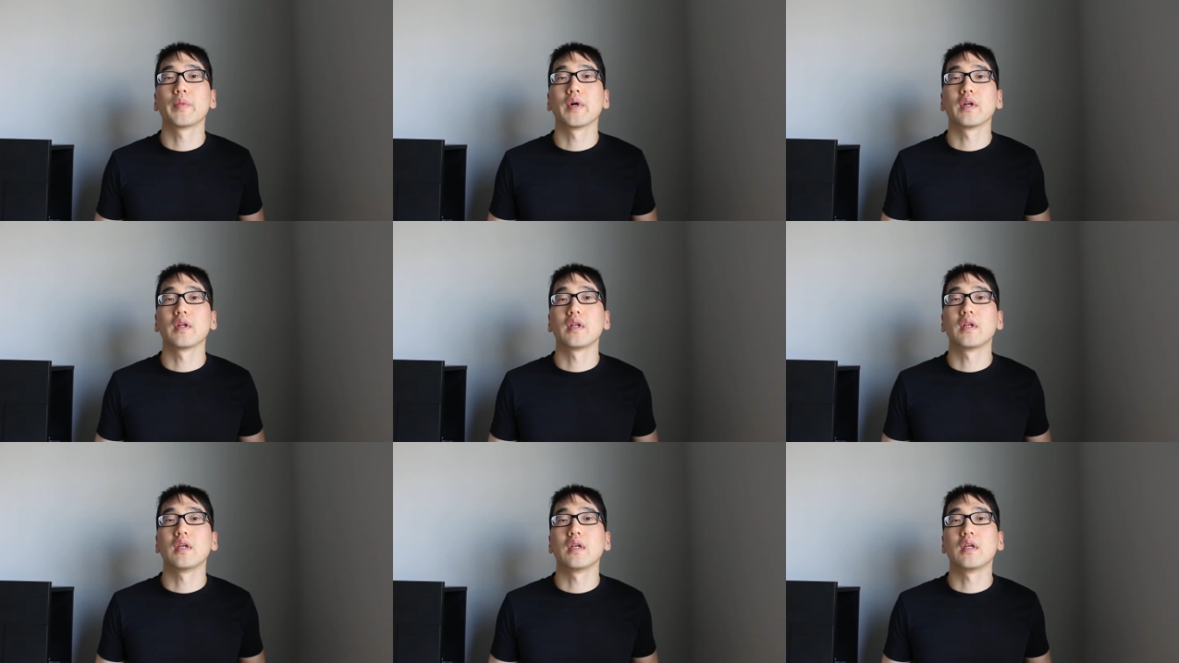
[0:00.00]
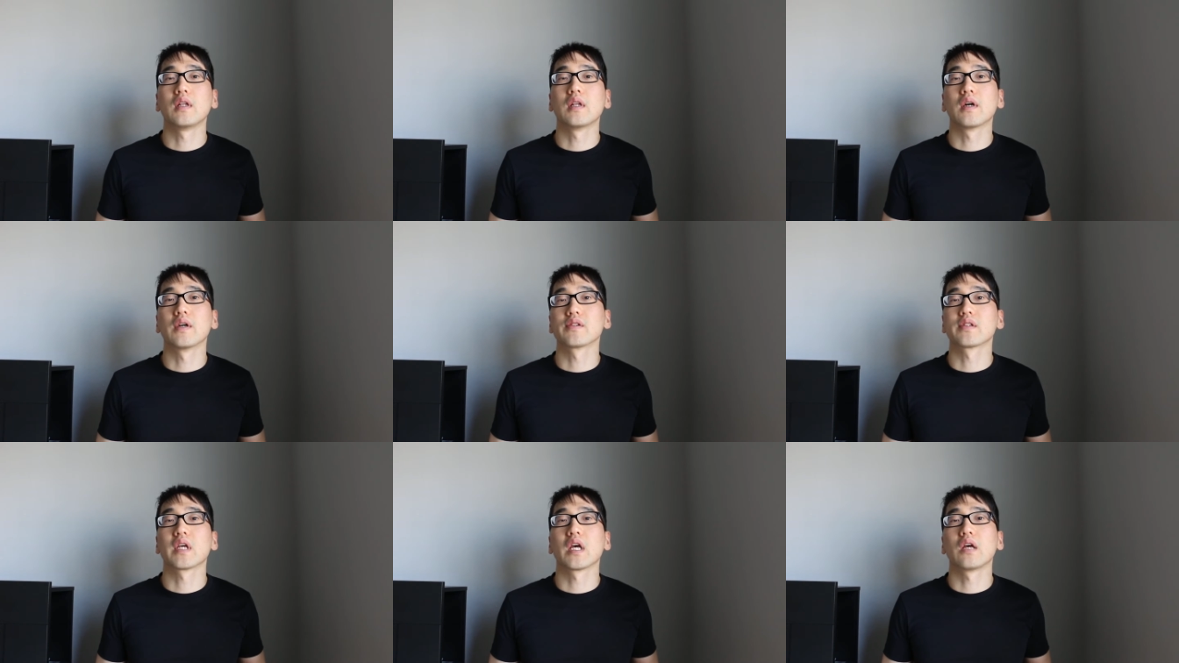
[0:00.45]
but he
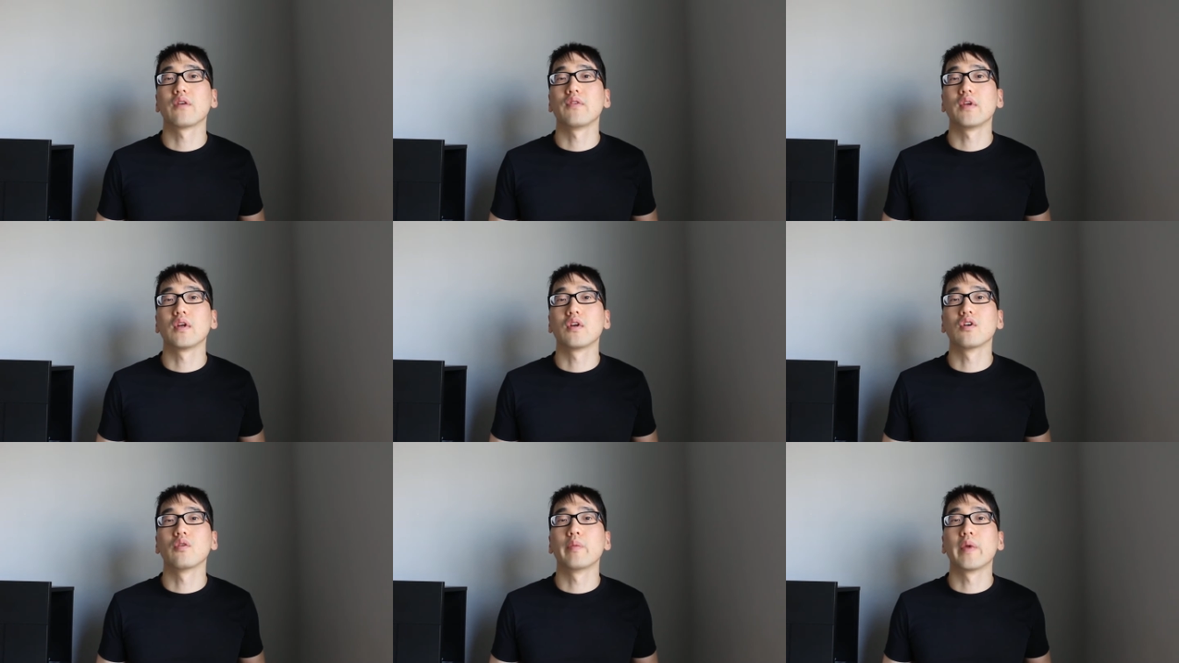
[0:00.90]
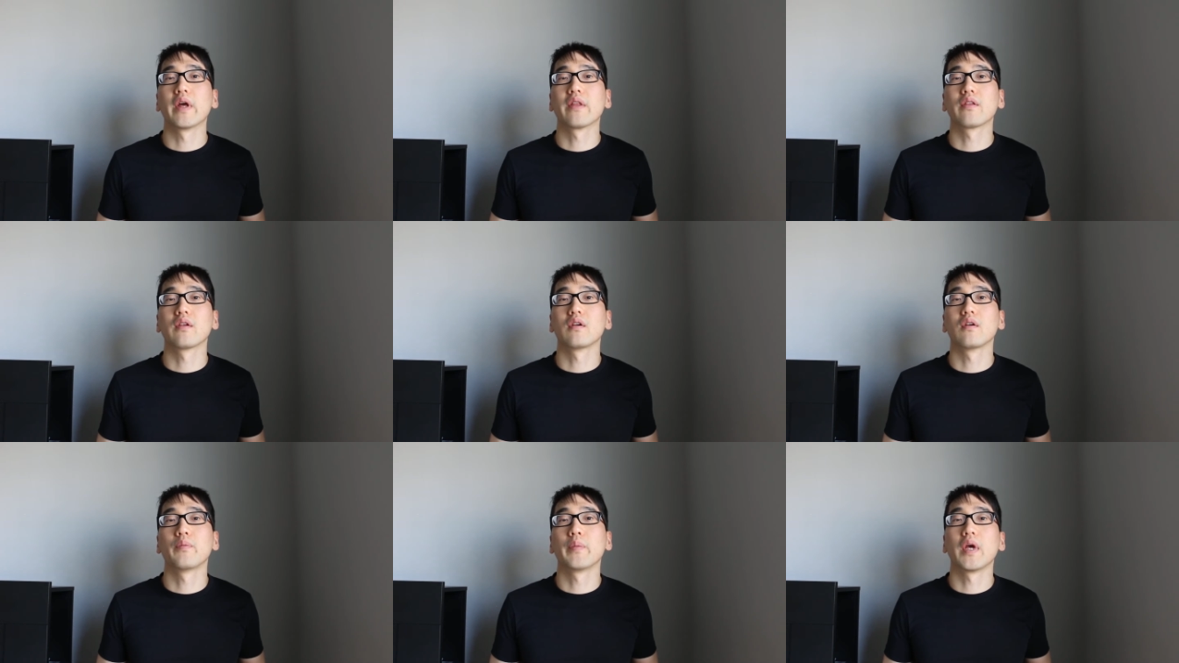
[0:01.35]
does have a good
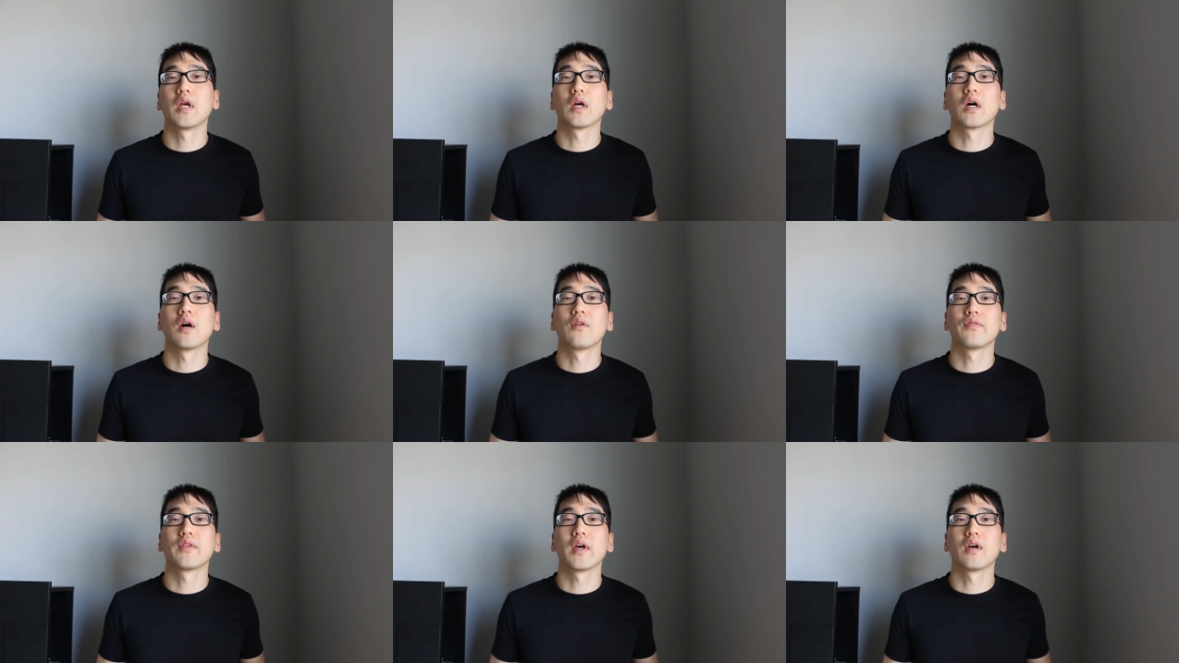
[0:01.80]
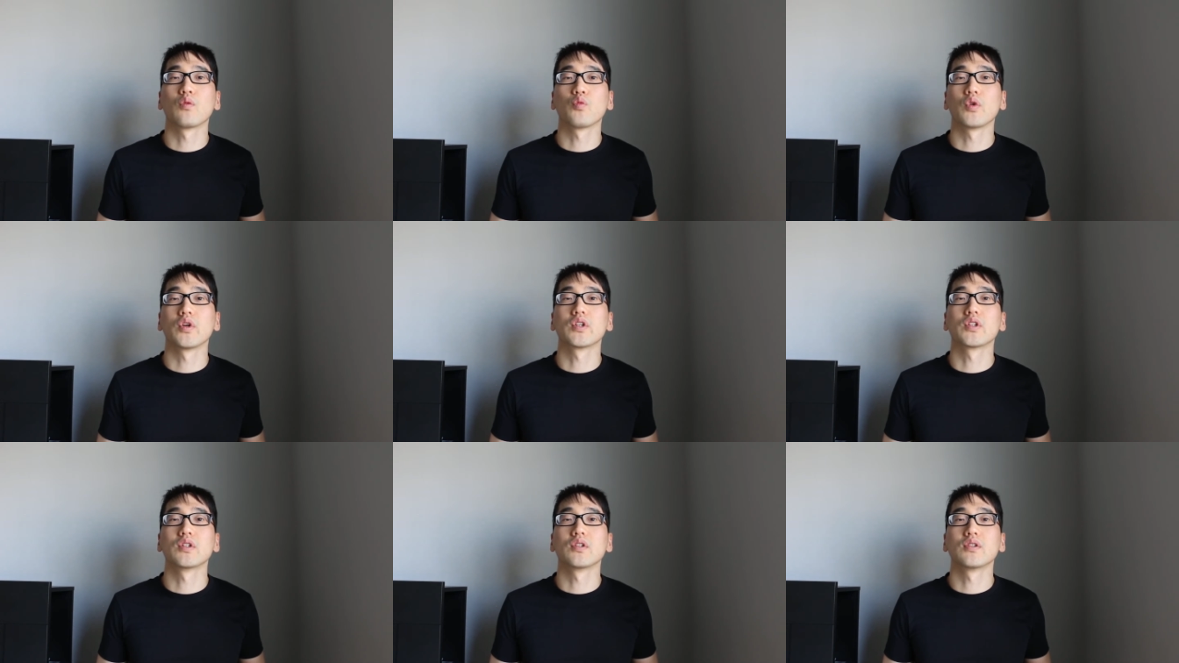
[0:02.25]
method of paying off debt,
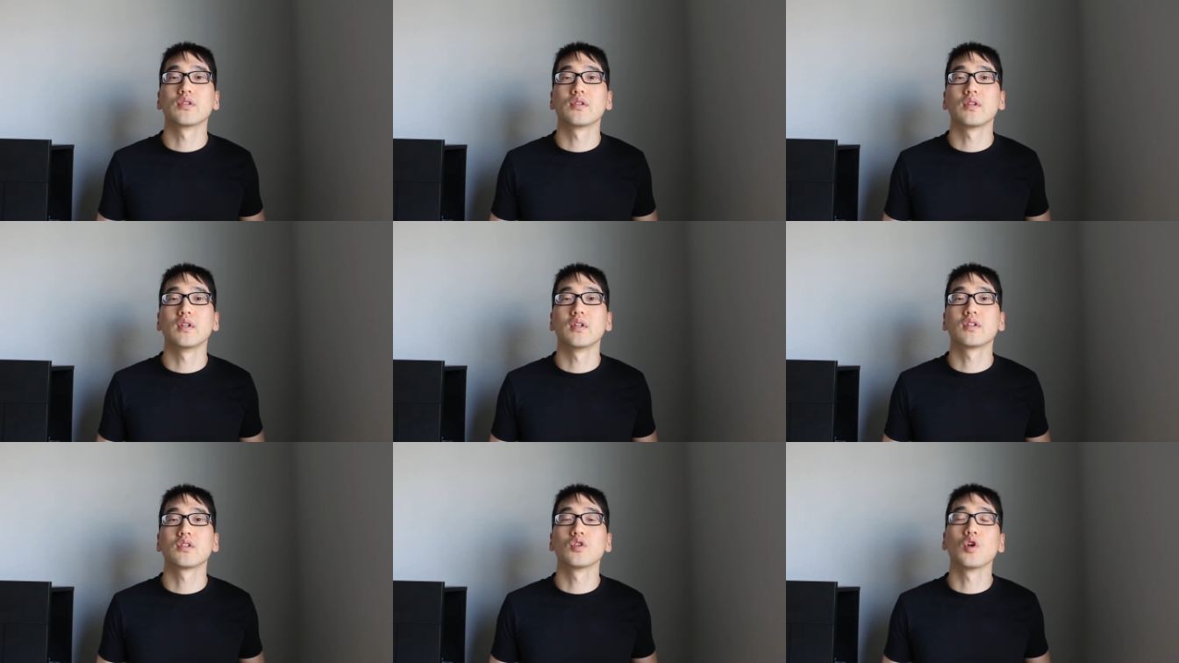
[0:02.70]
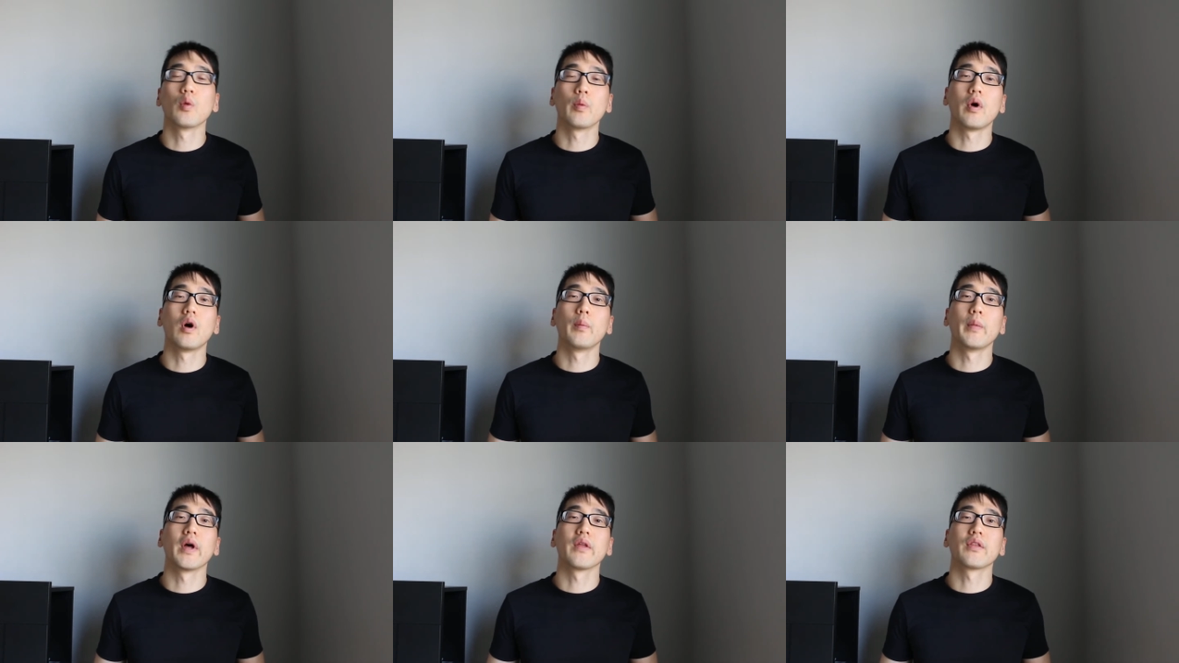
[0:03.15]
which is the
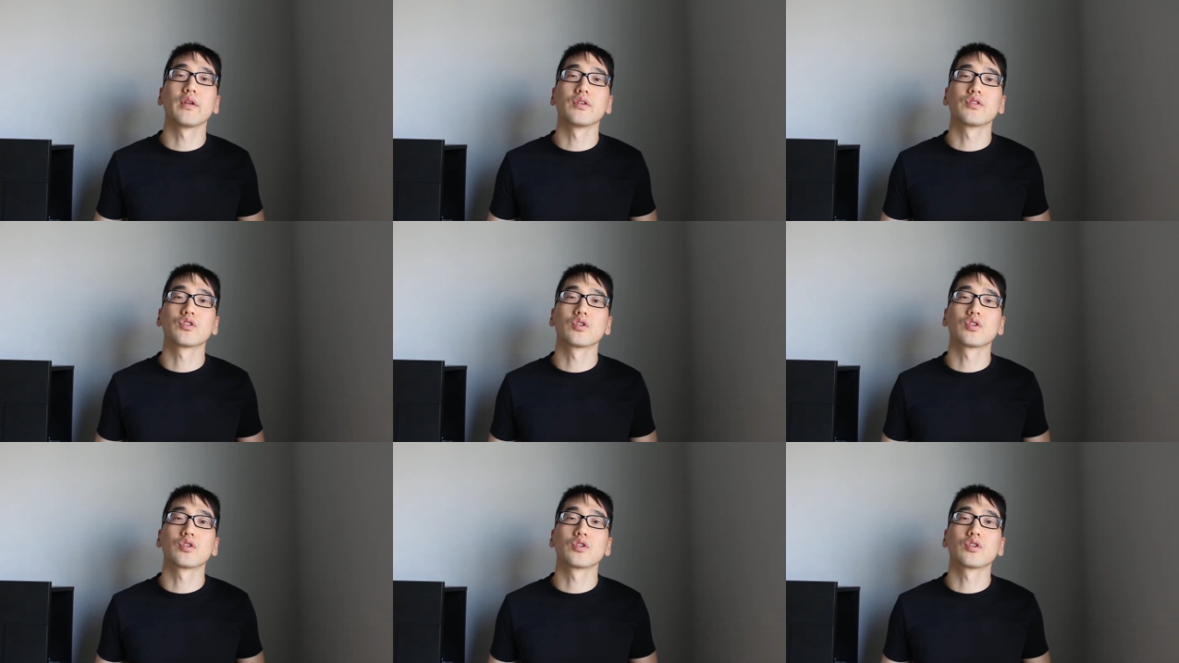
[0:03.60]
snowball method.